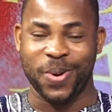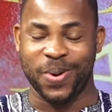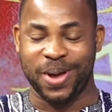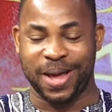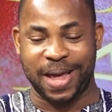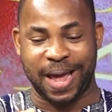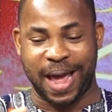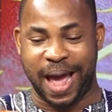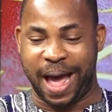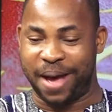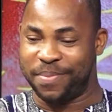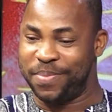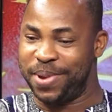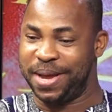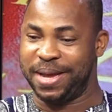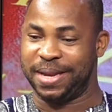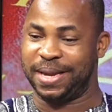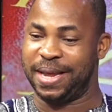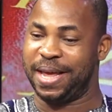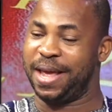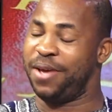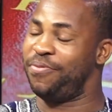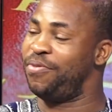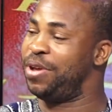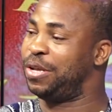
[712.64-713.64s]
I mean,
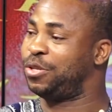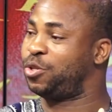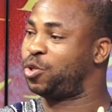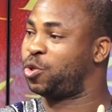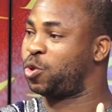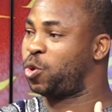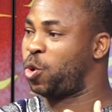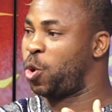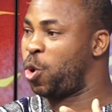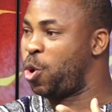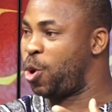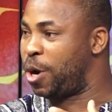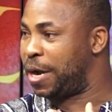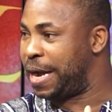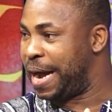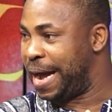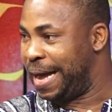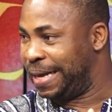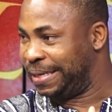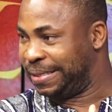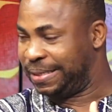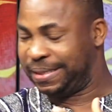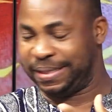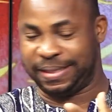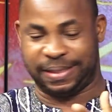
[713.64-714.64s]
even
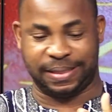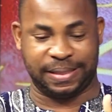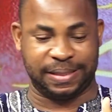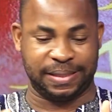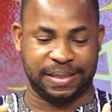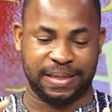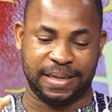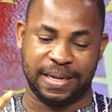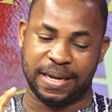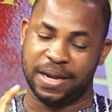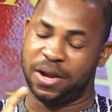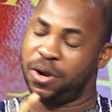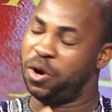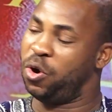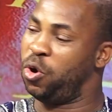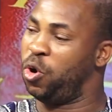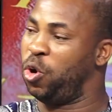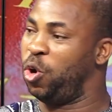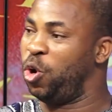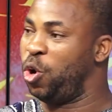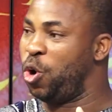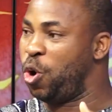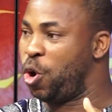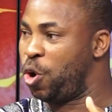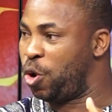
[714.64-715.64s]
slogans,
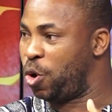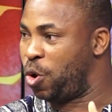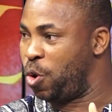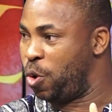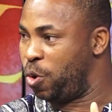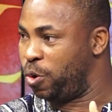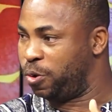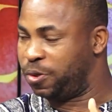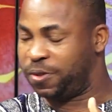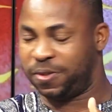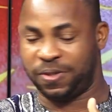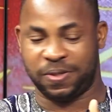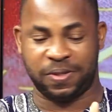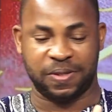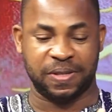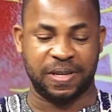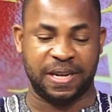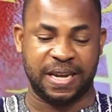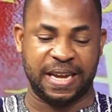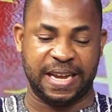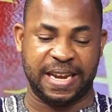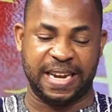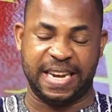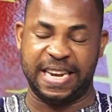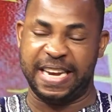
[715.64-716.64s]
logos,
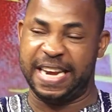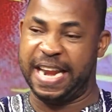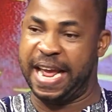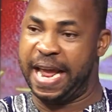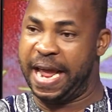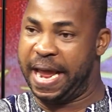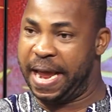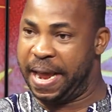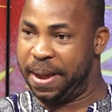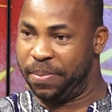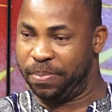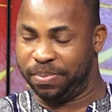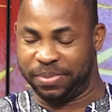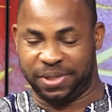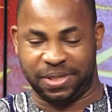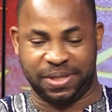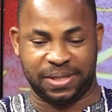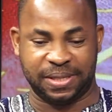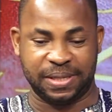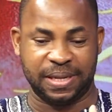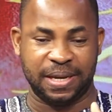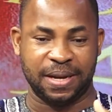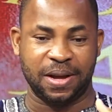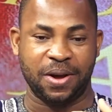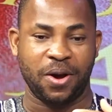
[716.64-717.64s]
names,
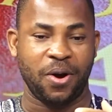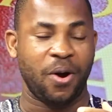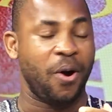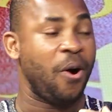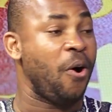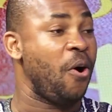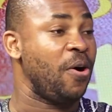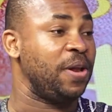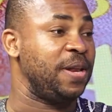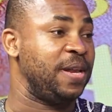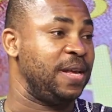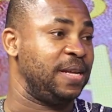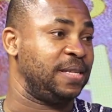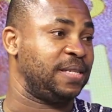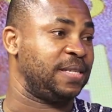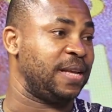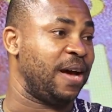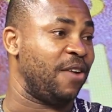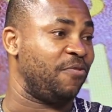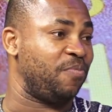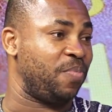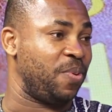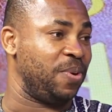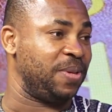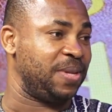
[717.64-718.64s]
all these
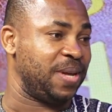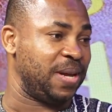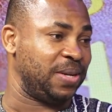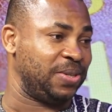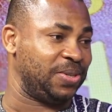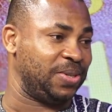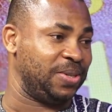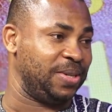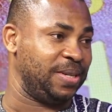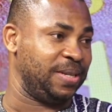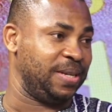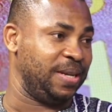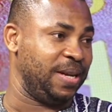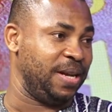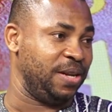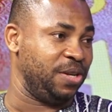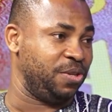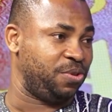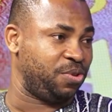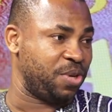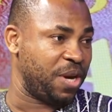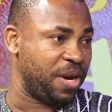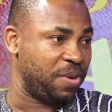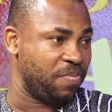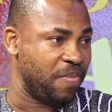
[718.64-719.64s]
have protection in
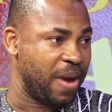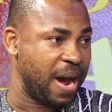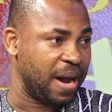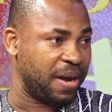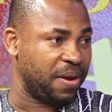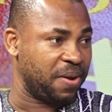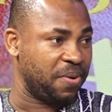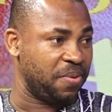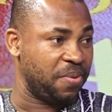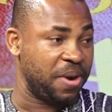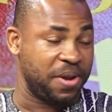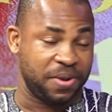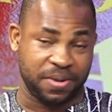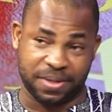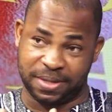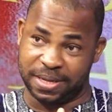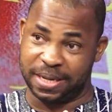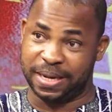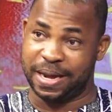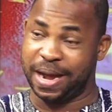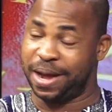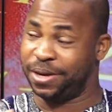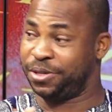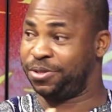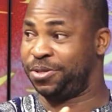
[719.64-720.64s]
trademark. When you take
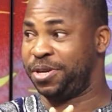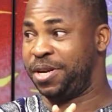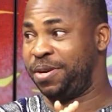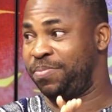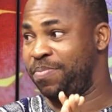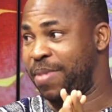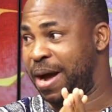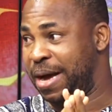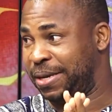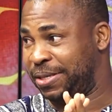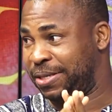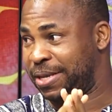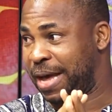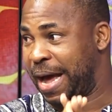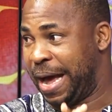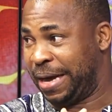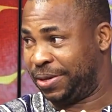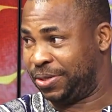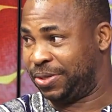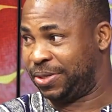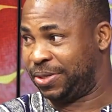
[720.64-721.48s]
our Trademarks Act,